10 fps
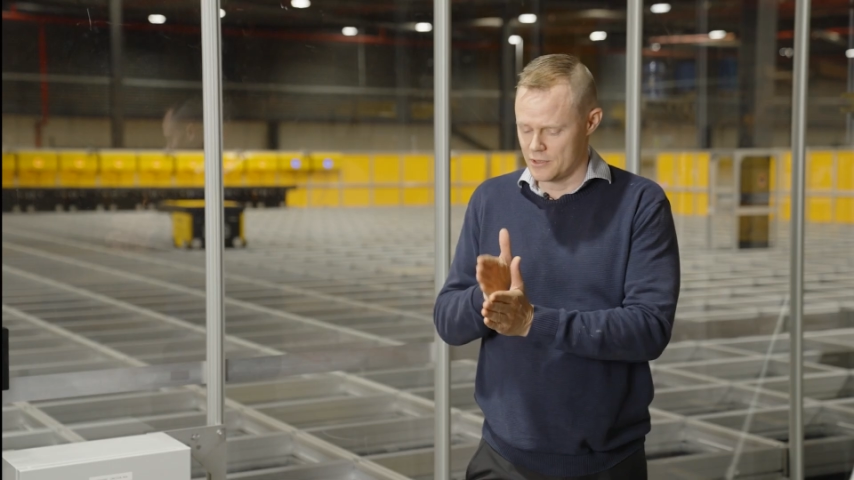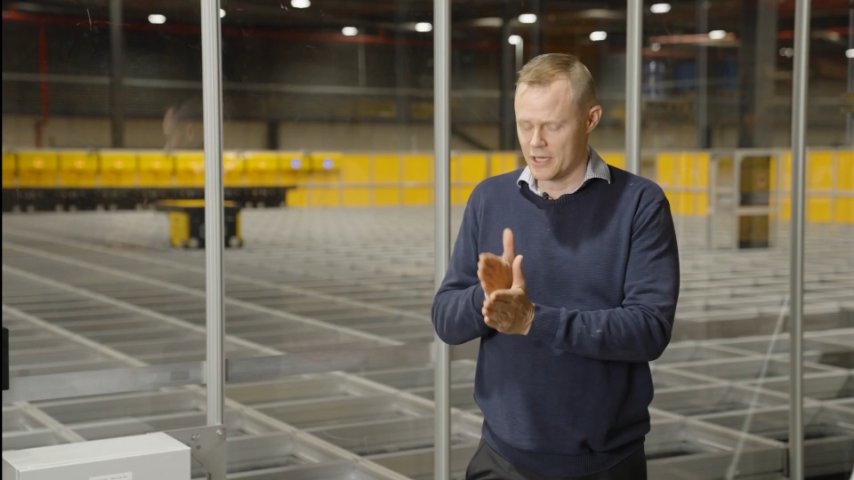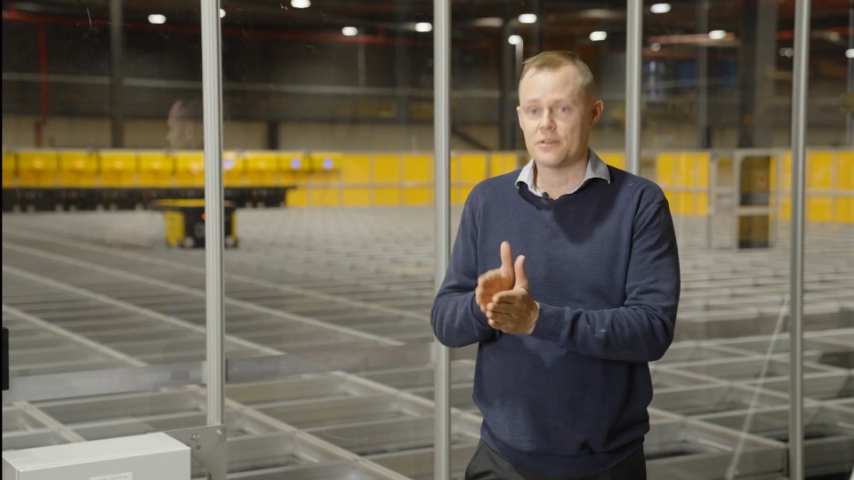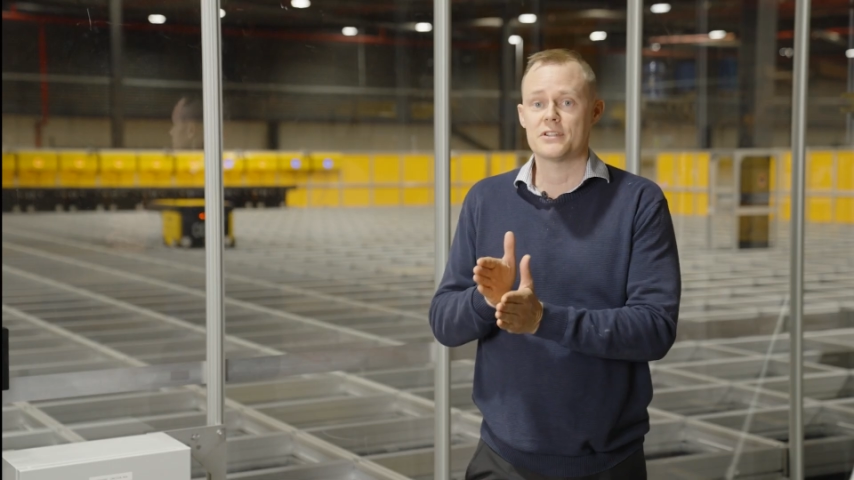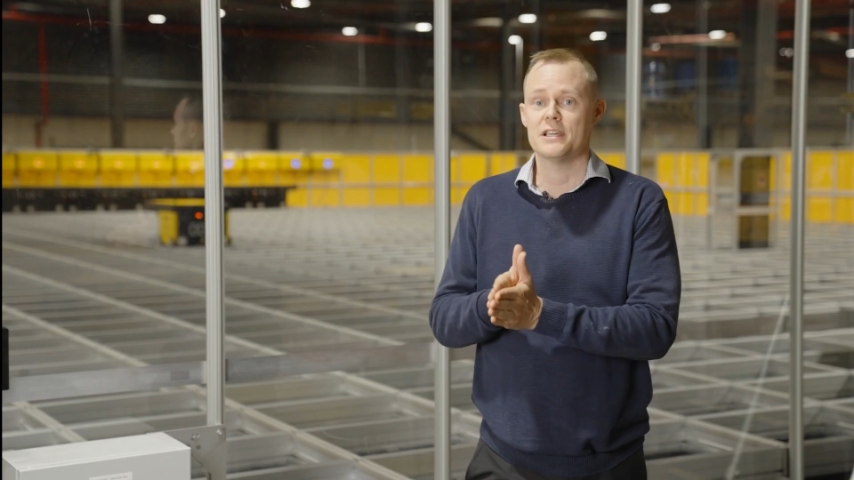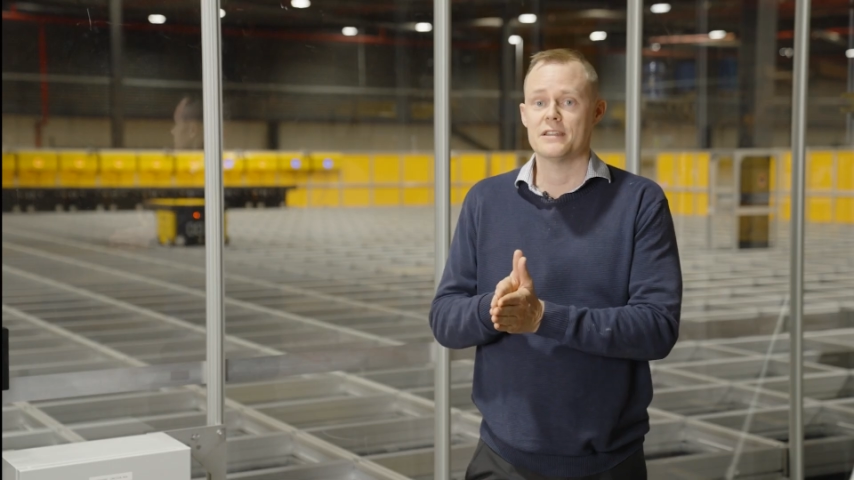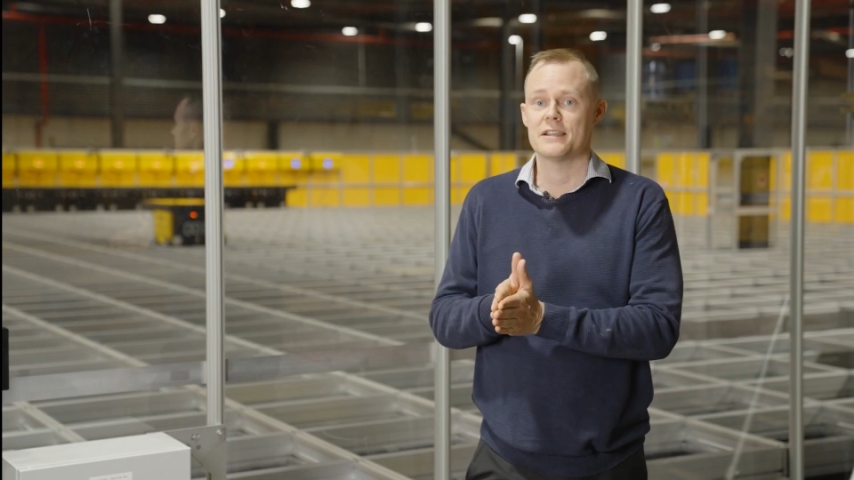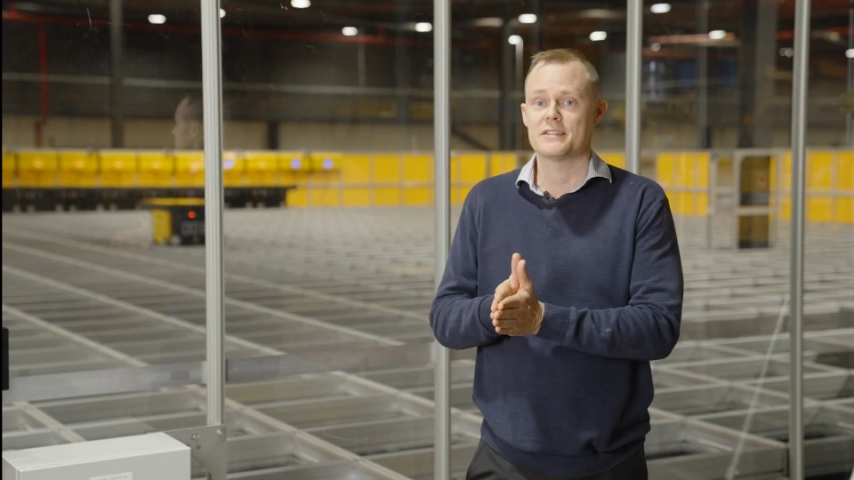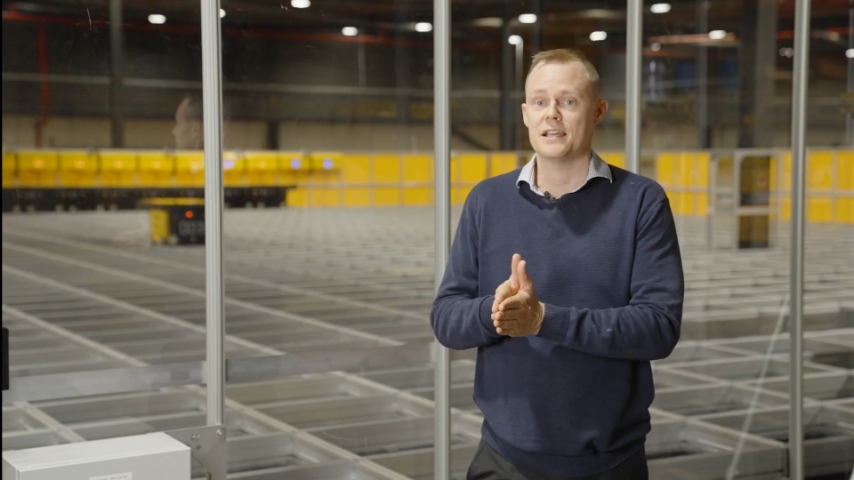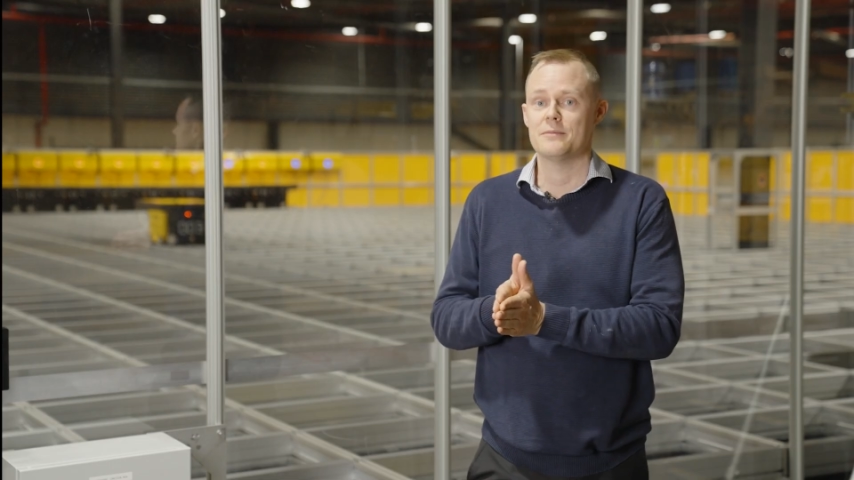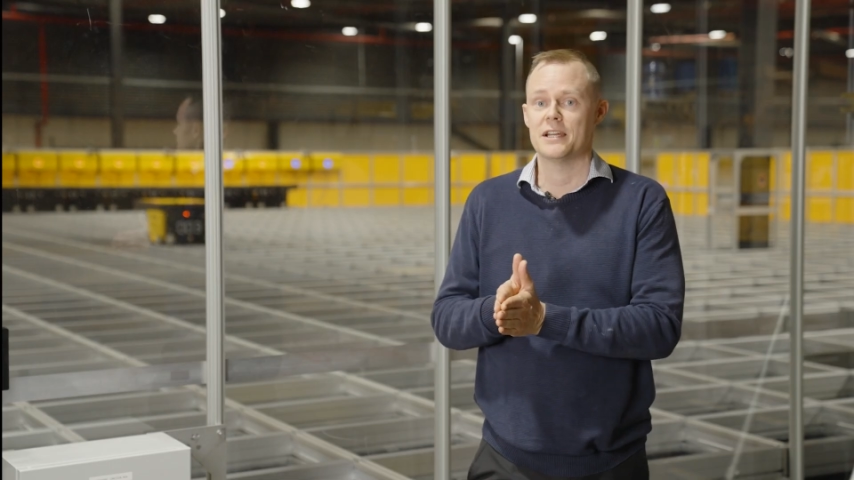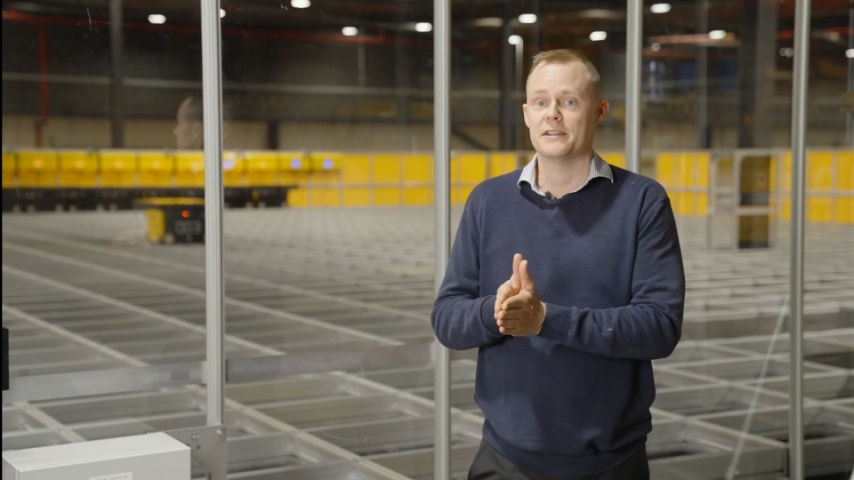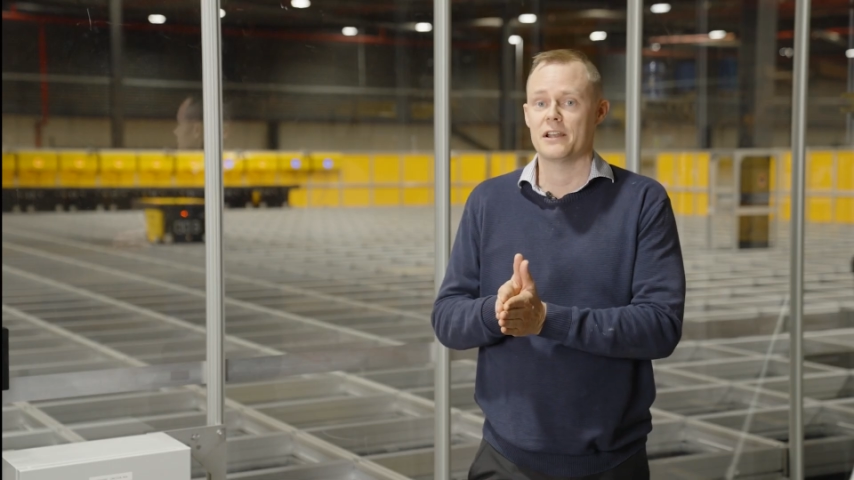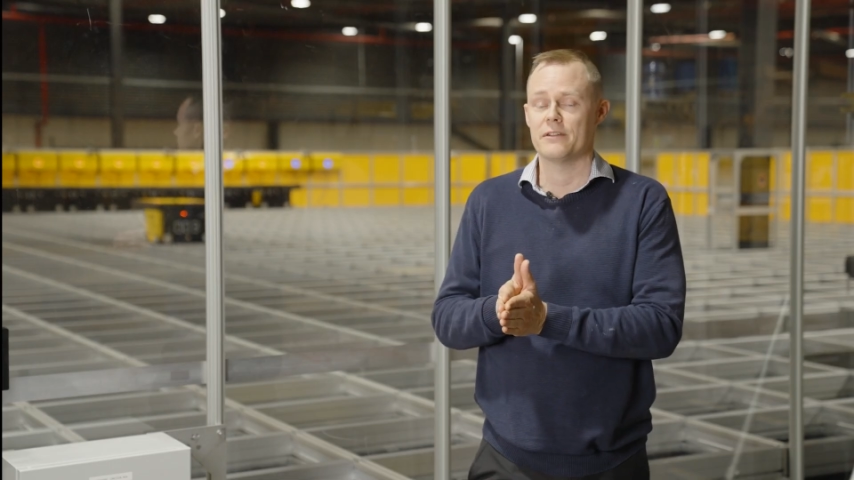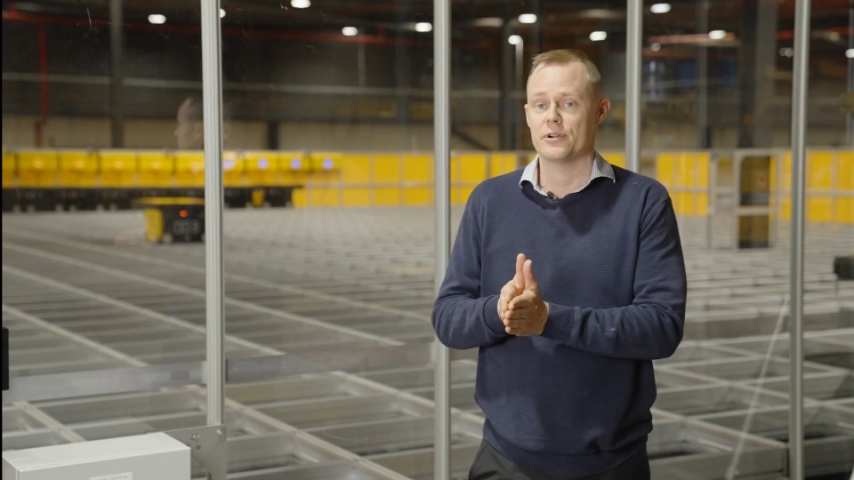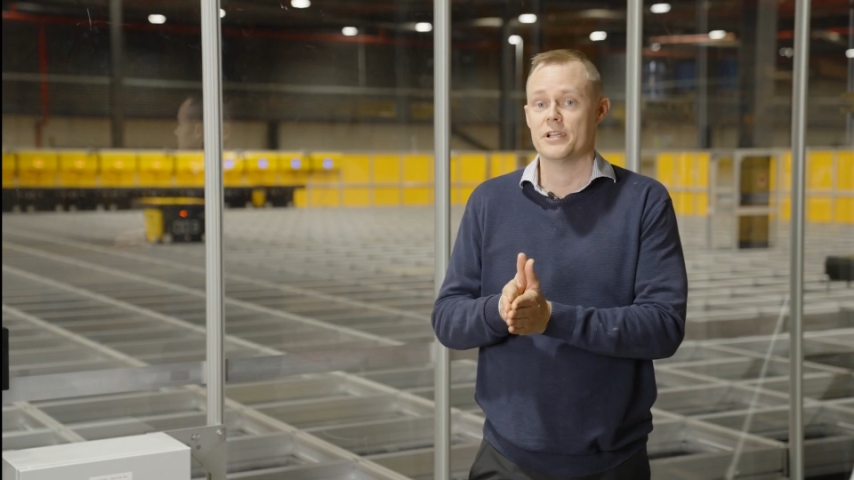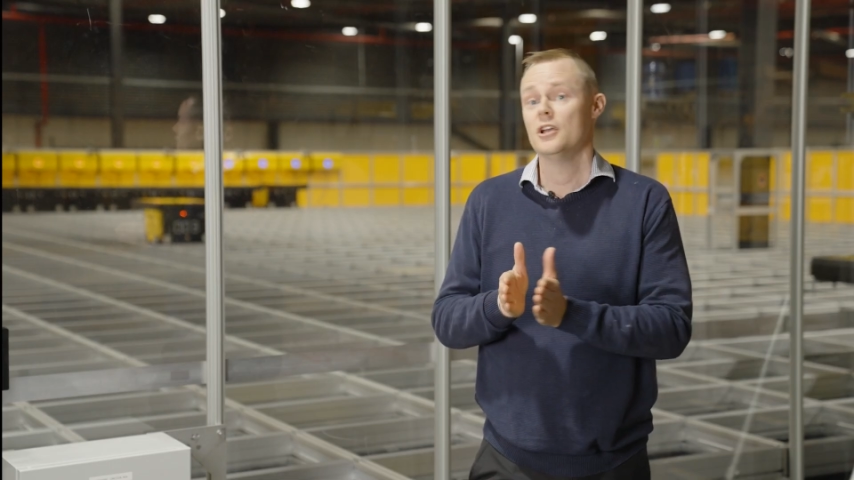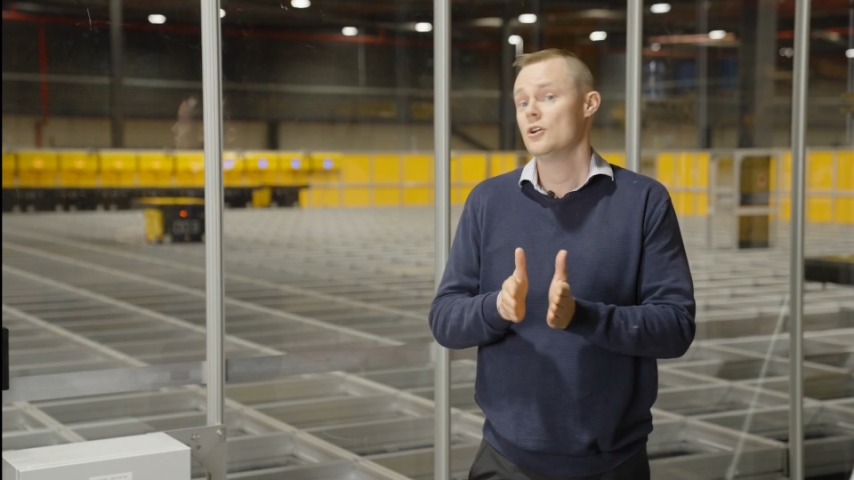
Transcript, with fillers: guarantee that same day delivery